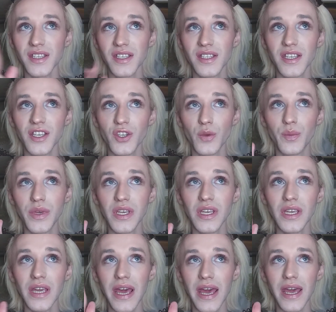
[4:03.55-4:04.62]

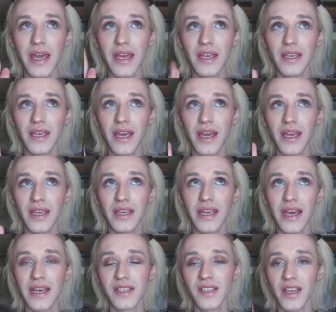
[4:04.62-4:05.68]

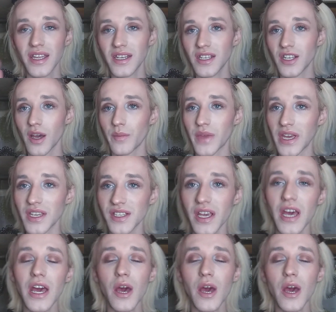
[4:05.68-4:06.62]
C-U-P-A-K-E-S, Candied Cupcakes.